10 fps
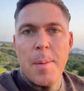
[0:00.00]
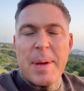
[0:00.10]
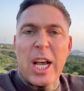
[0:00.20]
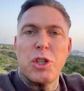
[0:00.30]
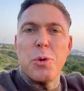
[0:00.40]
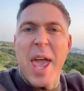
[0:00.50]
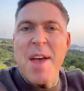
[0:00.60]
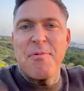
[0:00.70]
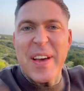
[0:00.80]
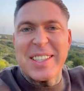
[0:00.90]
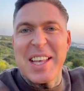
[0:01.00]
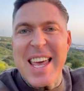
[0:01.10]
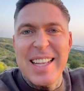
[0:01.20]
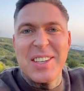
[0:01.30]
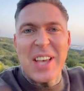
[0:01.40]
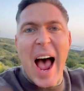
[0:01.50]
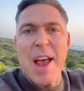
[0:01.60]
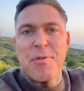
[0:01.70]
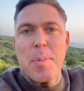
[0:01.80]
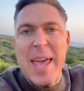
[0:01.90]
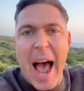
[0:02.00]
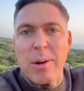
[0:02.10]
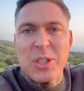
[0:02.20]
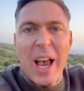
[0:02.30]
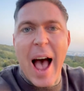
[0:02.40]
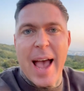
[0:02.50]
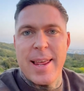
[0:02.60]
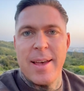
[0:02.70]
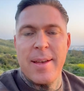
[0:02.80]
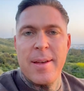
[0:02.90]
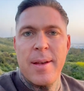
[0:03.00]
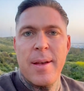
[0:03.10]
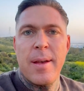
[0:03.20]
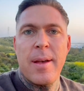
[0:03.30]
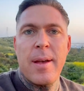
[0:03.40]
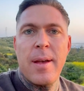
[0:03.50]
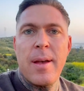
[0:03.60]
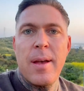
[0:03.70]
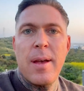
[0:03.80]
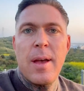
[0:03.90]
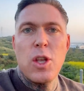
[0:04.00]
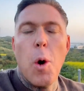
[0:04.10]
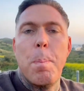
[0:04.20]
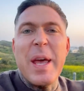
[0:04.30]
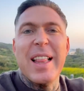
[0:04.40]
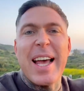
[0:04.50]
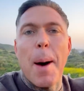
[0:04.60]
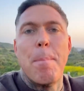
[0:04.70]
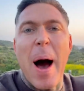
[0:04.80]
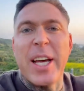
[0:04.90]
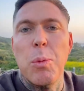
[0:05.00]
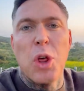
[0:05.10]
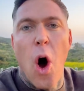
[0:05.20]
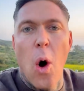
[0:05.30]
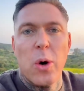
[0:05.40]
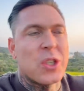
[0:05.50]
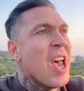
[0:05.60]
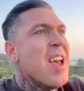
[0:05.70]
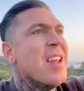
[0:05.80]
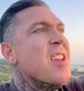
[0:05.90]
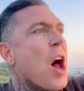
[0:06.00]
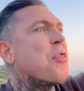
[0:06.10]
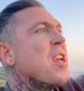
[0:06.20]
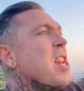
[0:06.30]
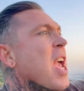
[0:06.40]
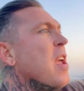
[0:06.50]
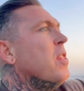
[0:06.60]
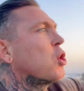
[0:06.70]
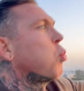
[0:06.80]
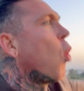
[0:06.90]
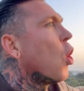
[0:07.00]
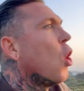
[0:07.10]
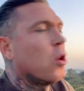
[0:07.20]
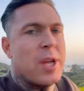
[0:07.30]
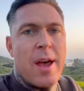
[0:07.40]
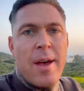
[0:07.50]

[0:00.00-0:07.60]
because you can't fix the inside from the outside. You'll be like a bucket with holes. Nothing in this world